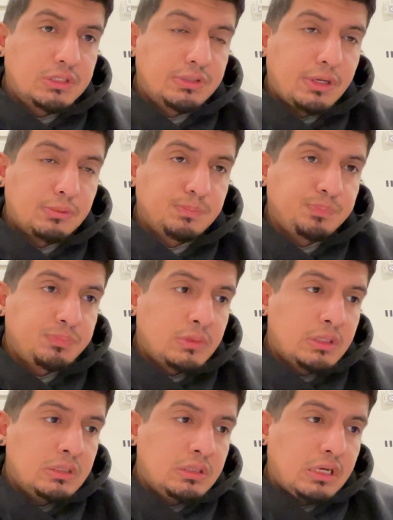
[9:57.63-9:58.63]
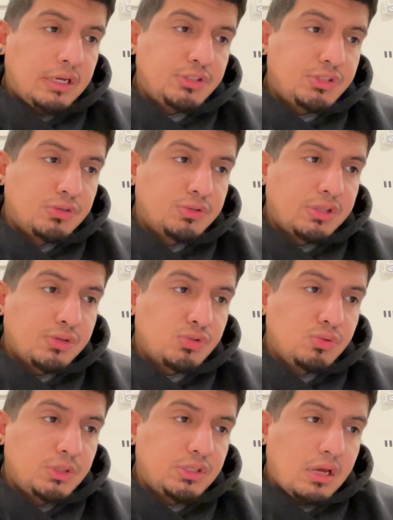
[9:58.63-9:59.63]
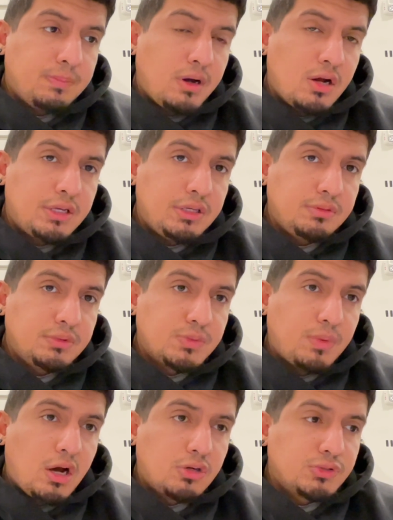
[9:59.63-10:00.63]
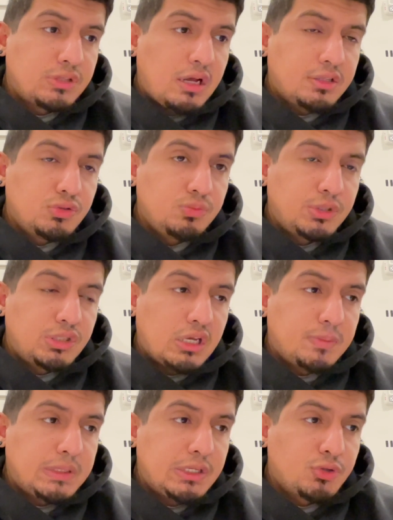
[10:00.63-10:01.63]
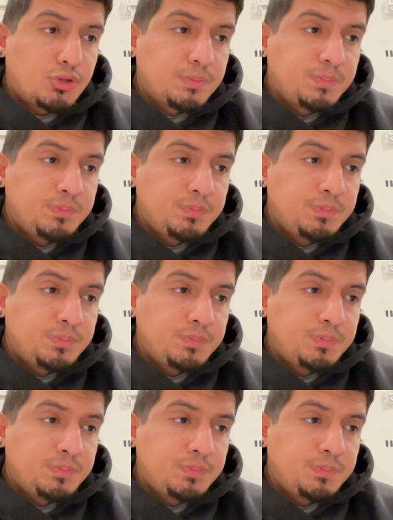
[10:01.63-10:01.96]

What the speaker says: So I just don't think there's too much hype on it. This model is not too much hype either.